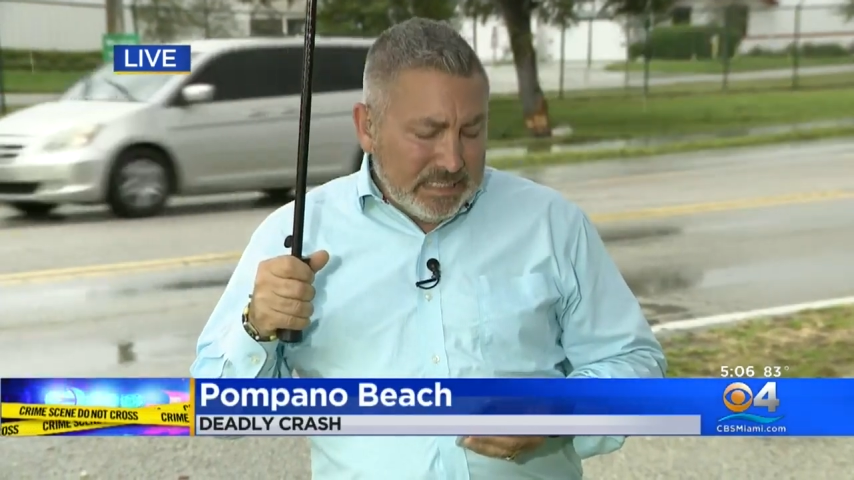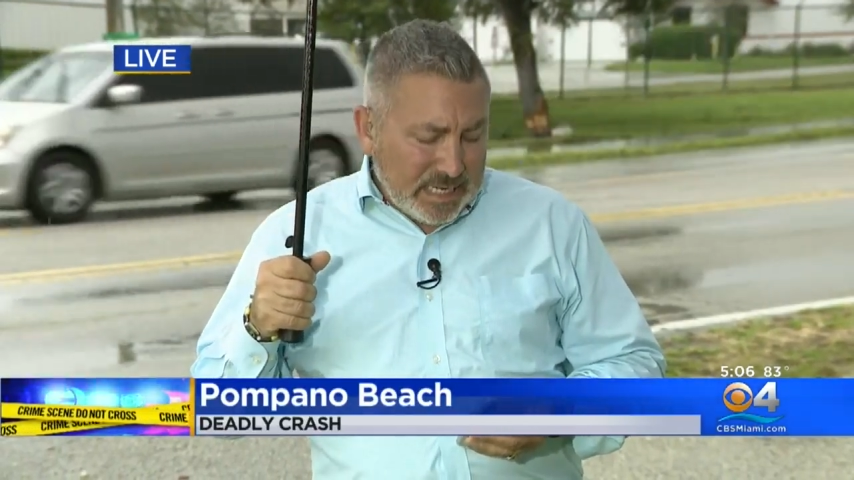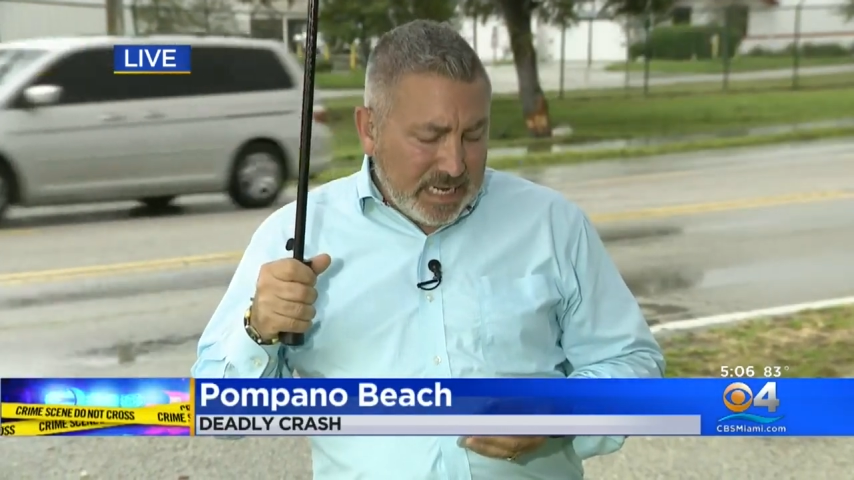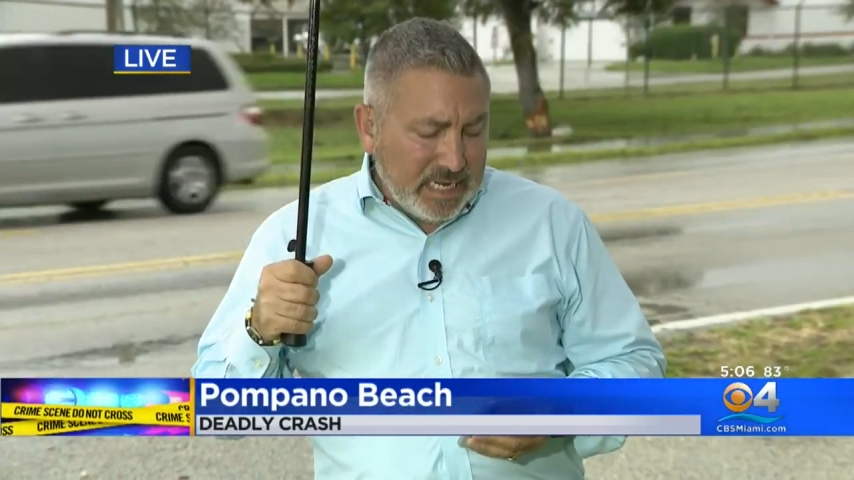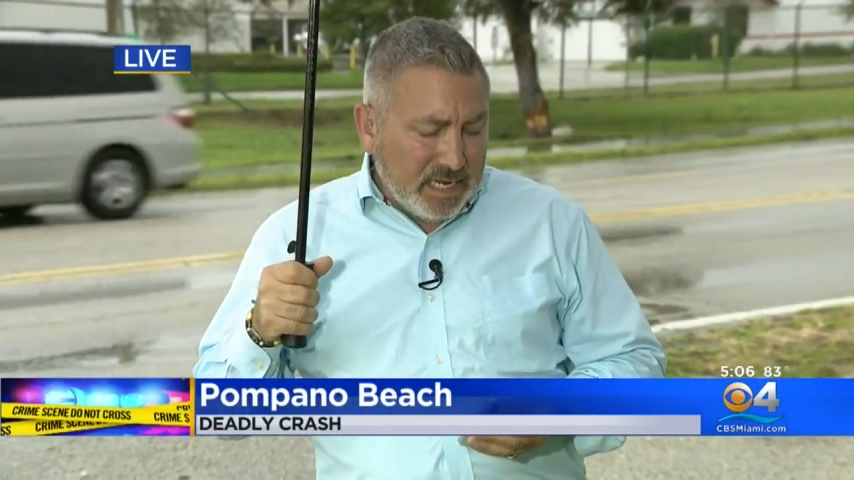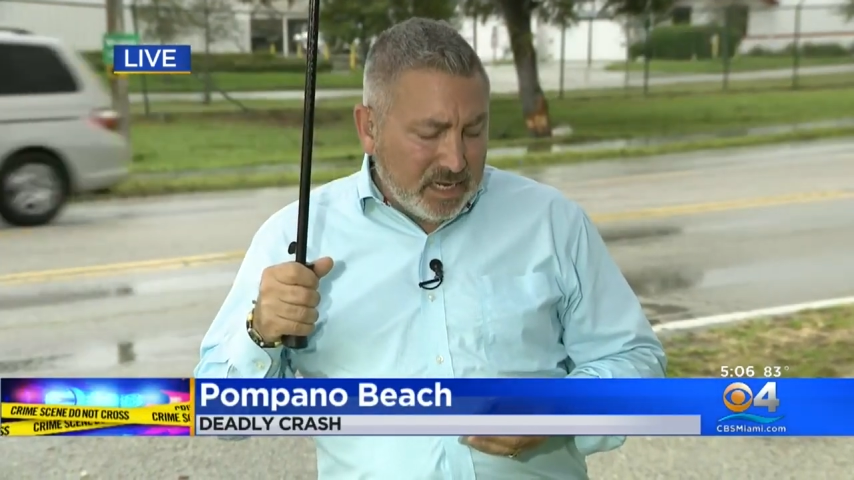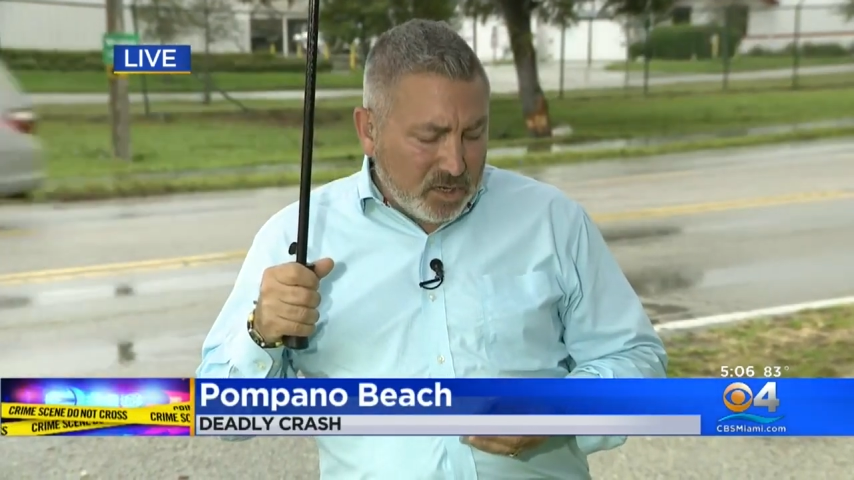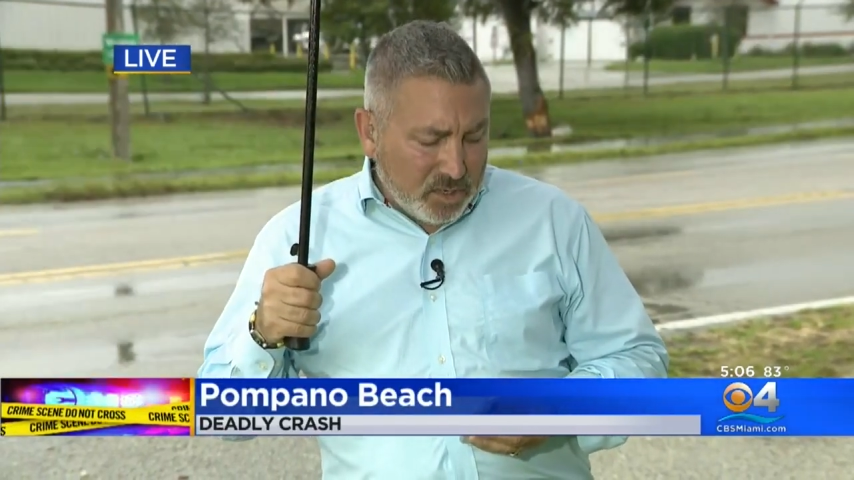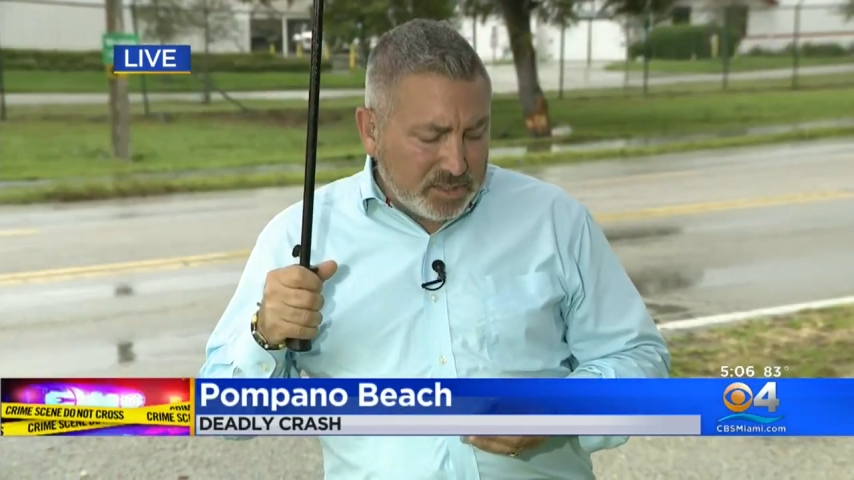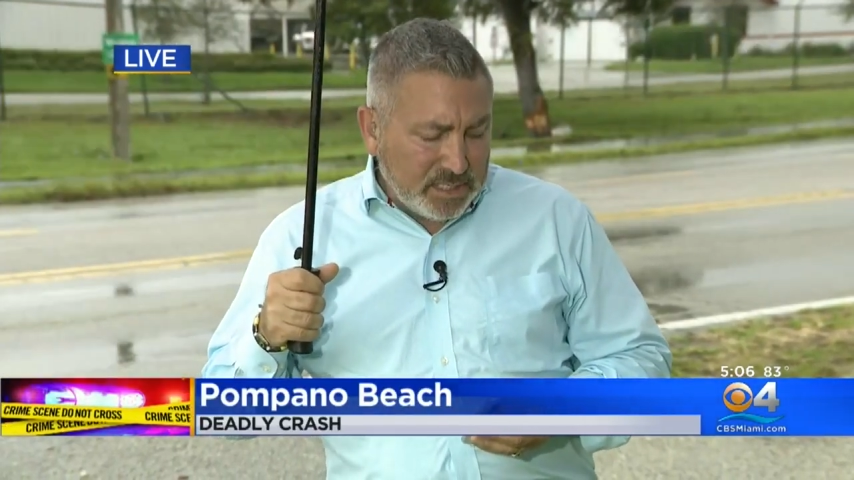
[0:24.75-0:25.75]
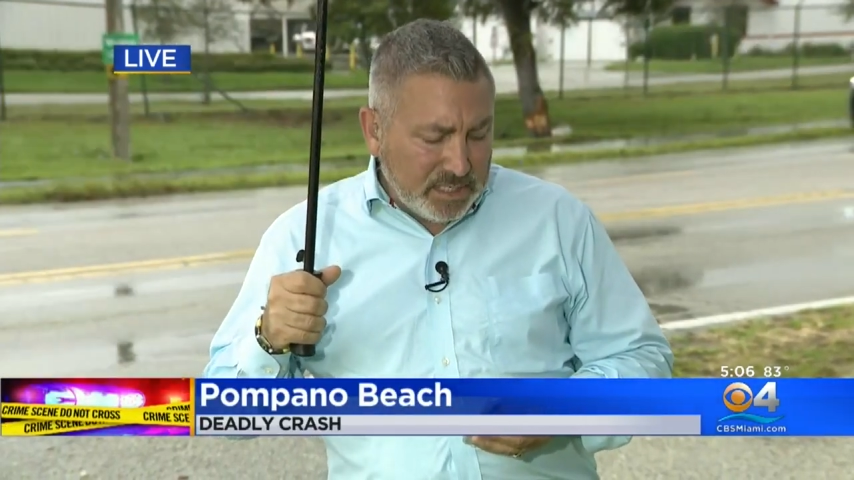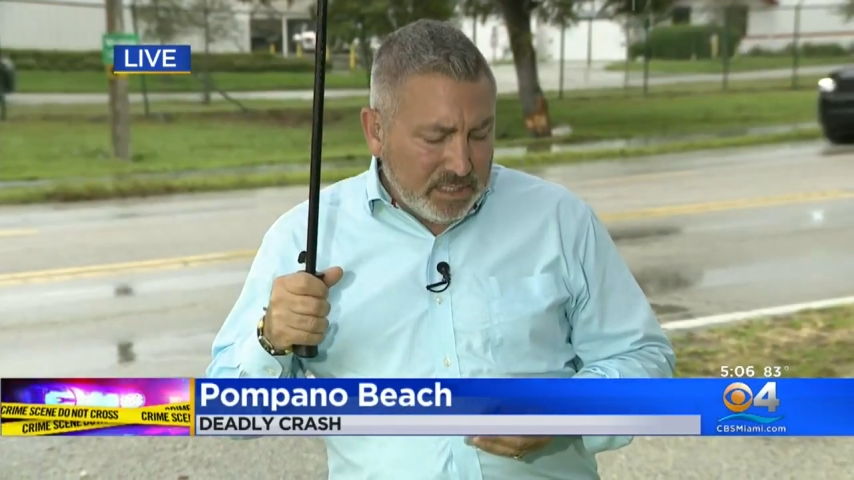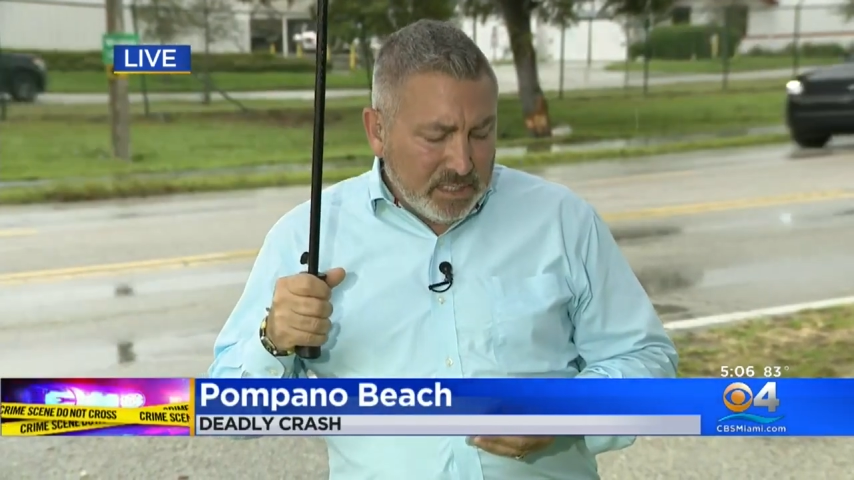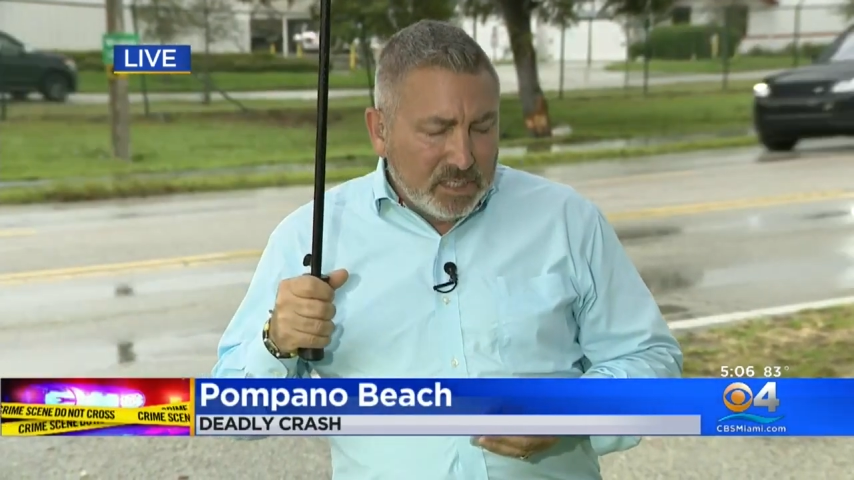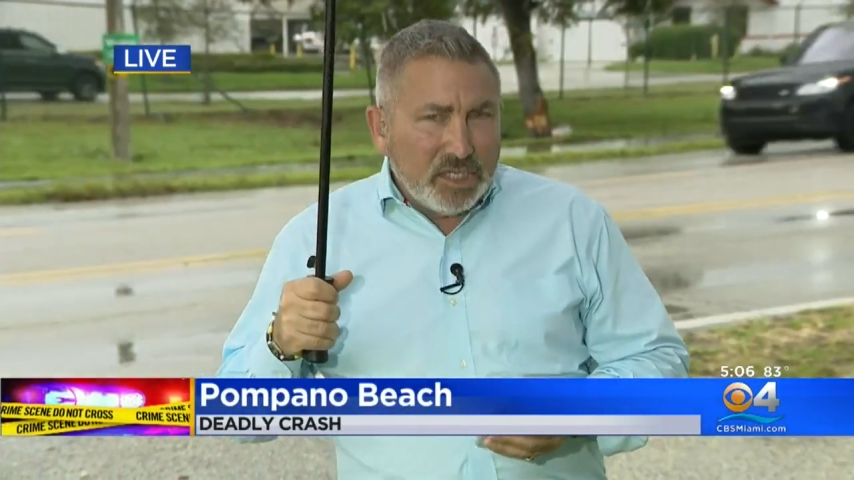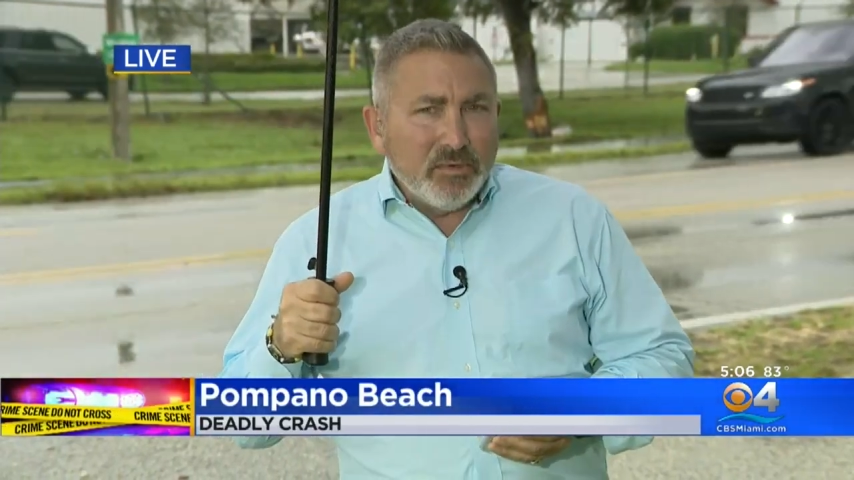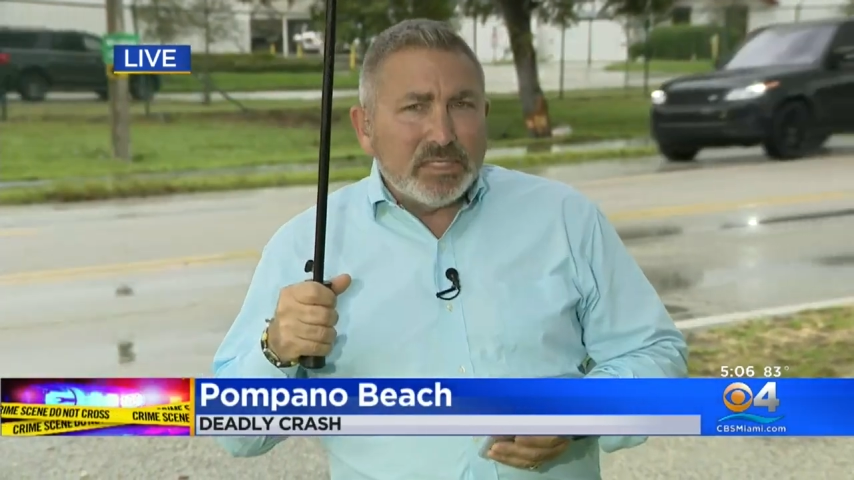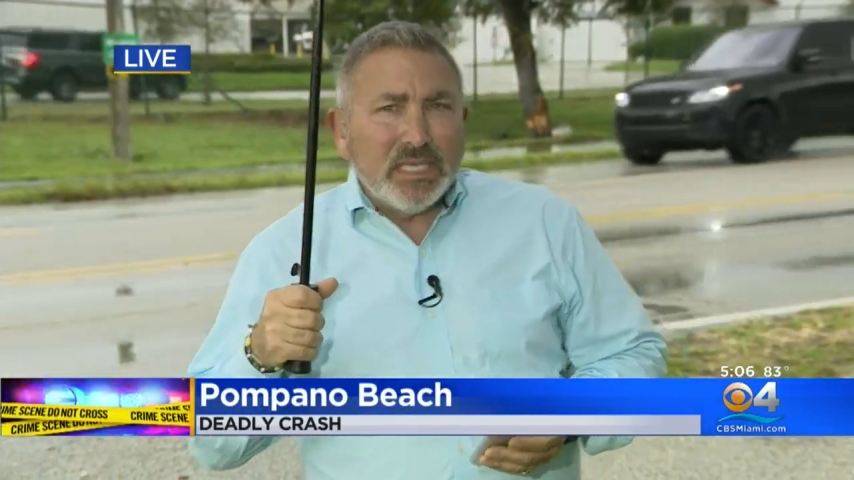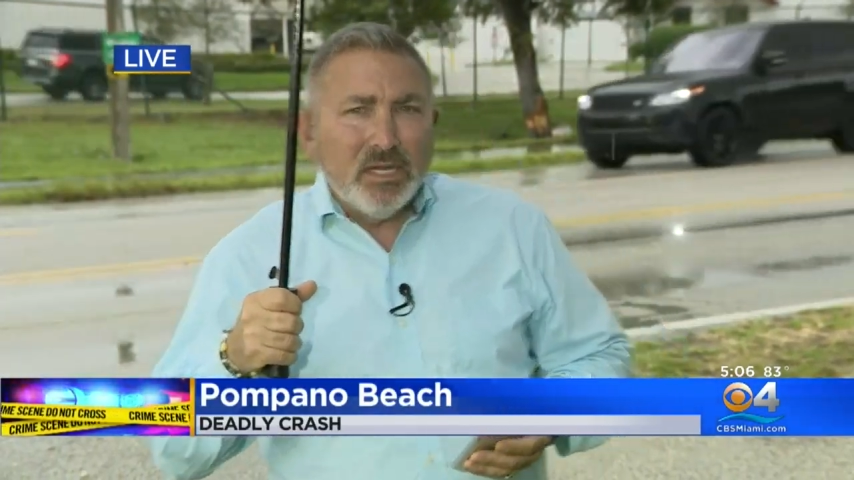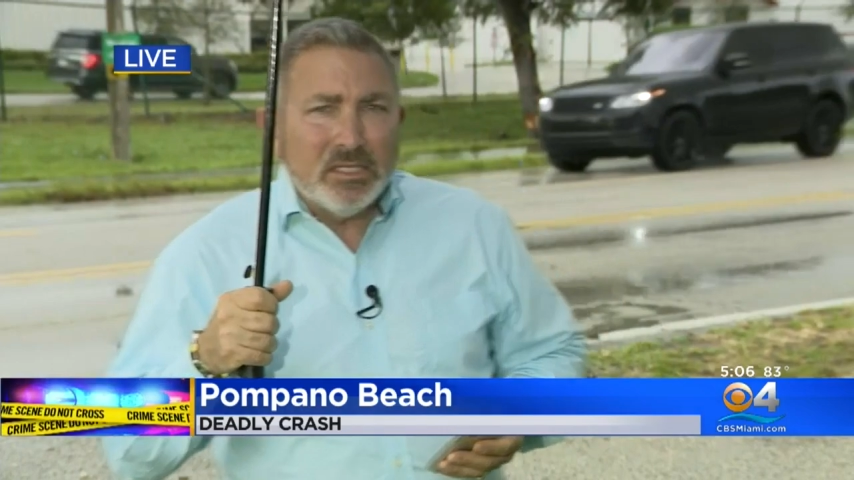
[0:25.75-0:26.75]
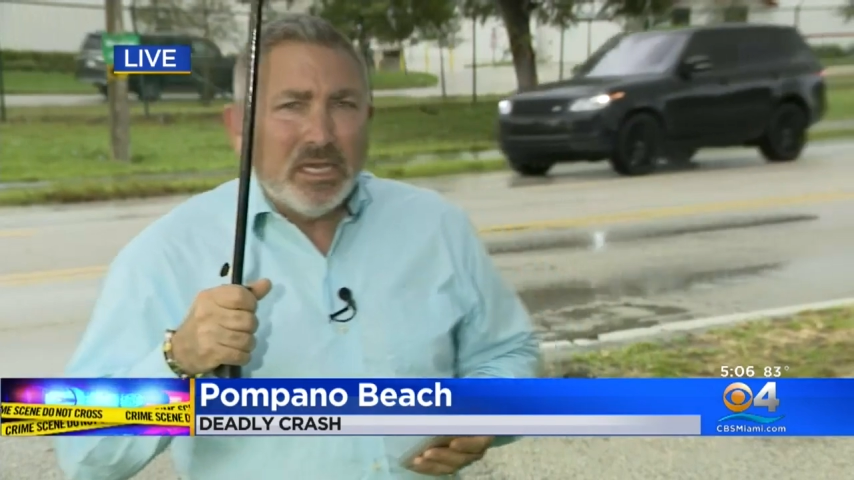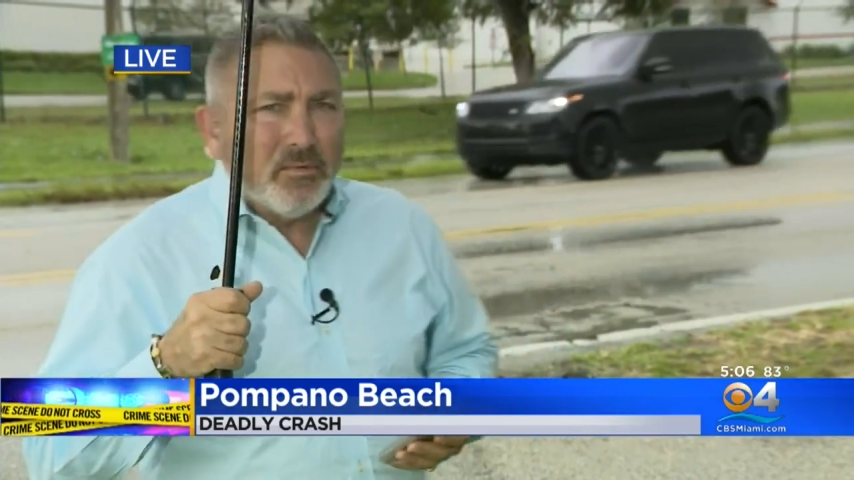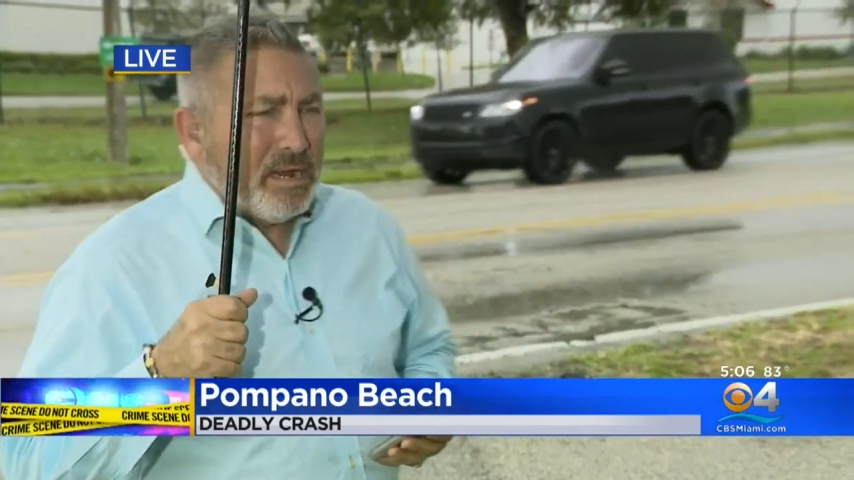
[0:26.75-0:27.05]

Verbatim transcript: Taya Acosta. She was killed uh,